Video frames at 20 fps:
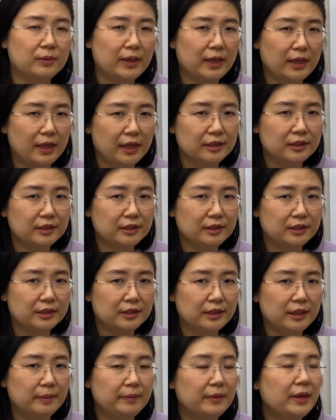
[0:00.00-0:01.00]

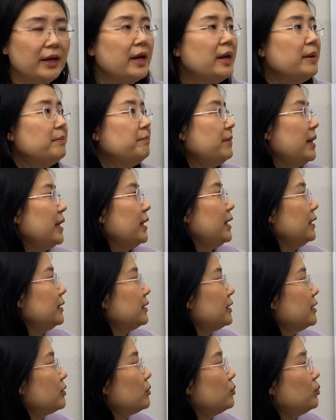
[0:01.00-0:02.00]
relationship, making
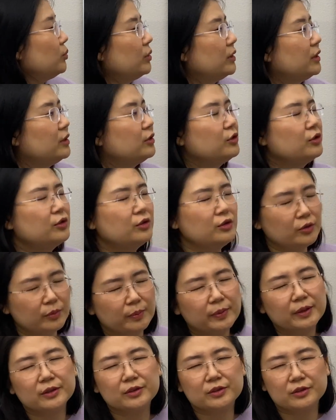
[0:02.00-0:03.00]
this wood
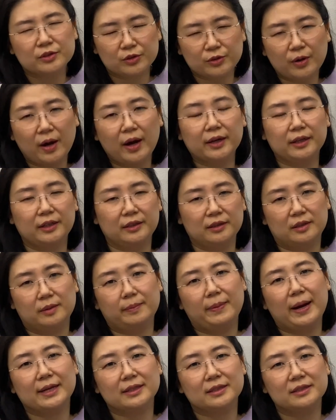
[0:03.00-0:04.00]
super strong in your
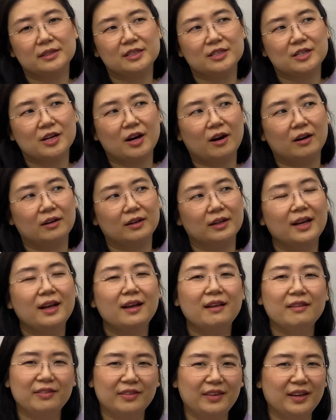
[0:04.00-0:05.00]
bazi chart.
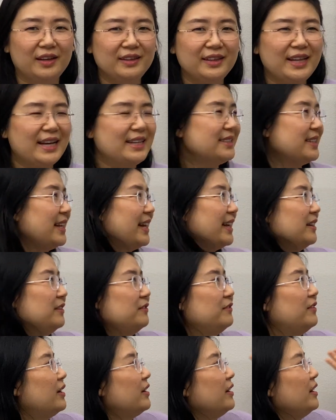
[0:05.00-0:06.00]
Then that's like a
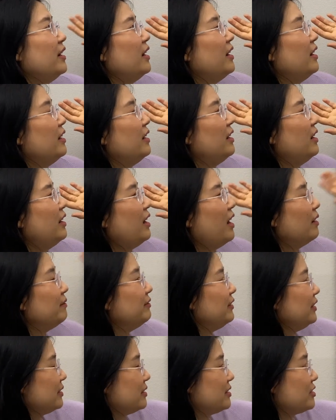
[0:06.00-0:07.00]
very
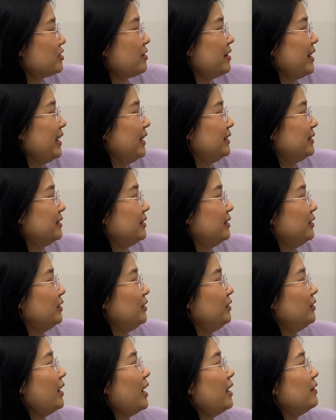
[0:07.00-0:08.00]
obvious trait.
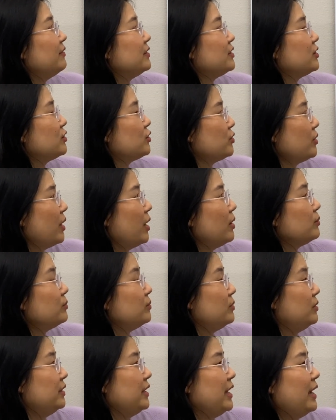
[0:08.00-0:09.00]
You have a strong
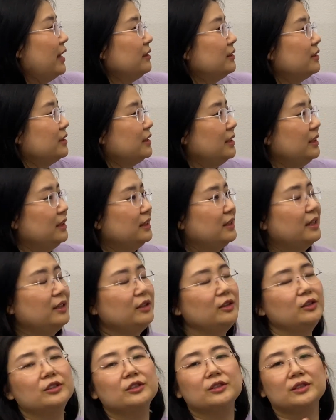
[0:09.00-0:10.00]
wood energy, then
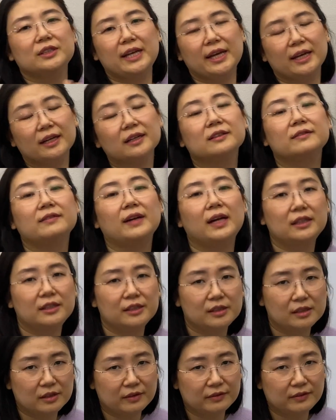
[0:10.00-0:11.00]
you should take
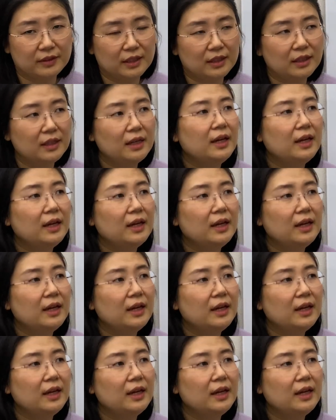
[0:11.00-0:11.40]
advantage of it.